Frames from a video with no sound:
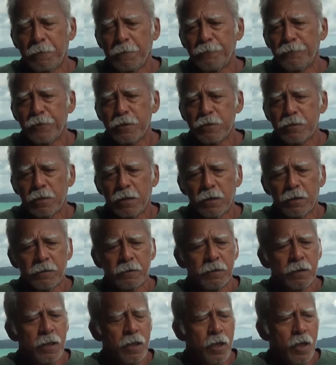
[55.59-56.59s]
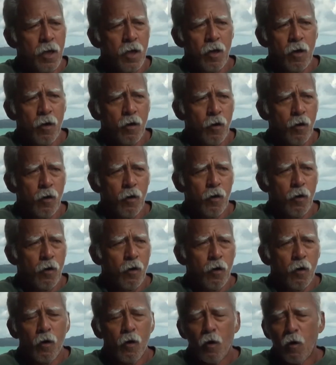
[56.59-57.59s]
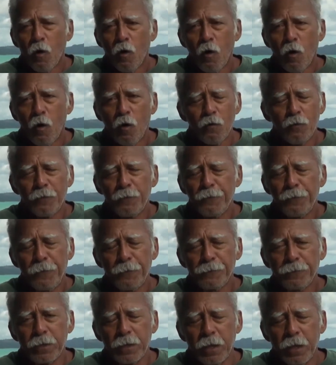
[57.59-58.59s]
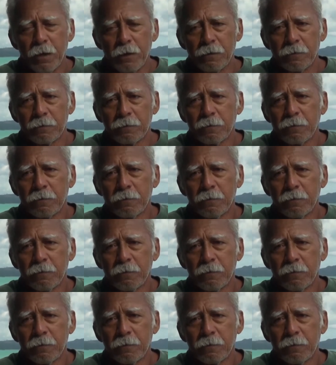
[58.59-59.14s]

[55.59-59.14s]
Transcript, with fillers: been fishing over 50 years.